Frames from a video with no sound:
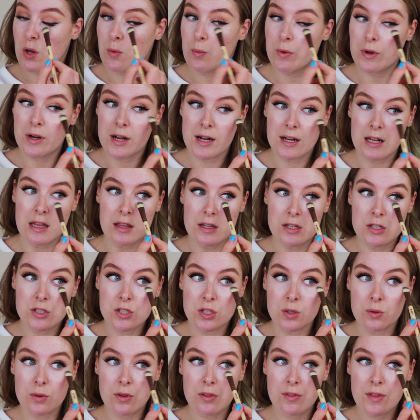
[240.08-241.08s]
don't want anything
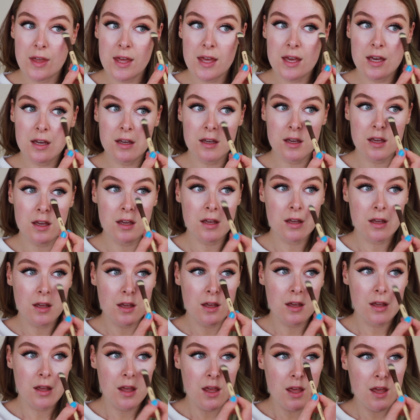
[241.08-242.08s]
too thick.
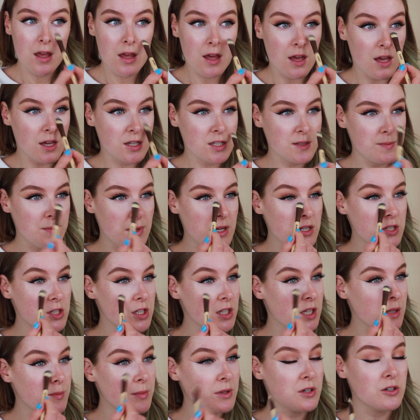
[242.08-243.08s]

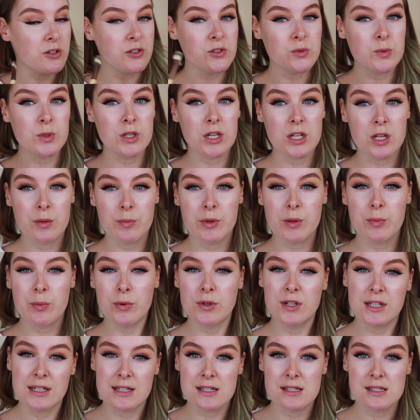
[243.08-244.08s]
Especially because we're going to be
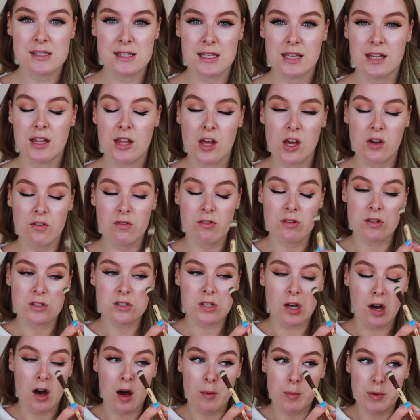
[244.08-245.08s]
putting concealer over
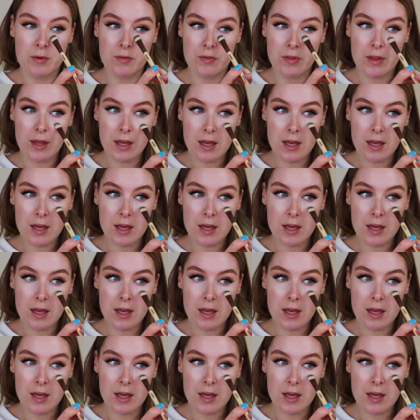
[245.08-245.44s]
the top of